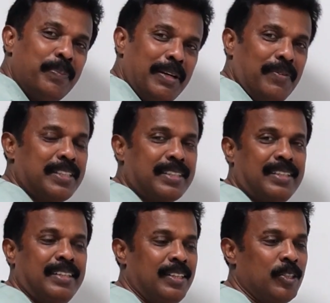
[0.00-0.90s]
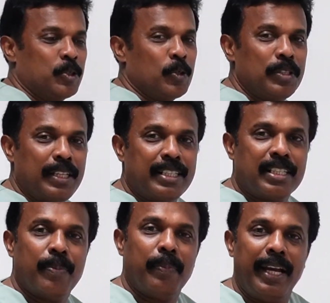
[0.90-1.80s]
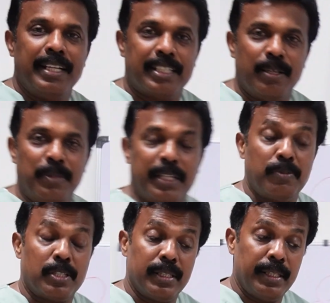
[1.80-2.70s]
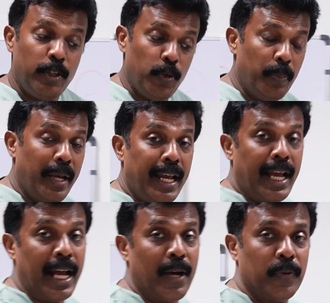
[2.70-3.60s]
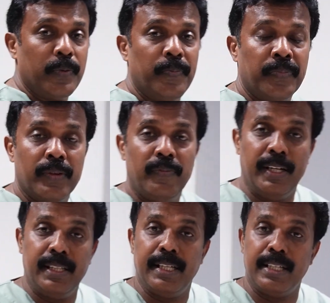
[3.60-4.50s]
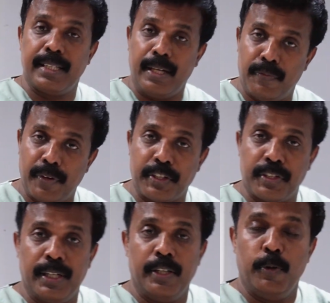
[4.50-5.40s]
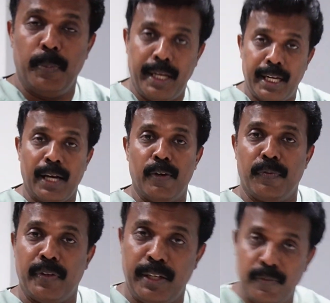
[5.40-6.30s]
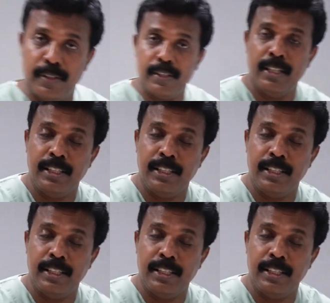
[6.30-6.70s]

pelvis. So that's the main symptoms you may have when there is an infection. You may have fever,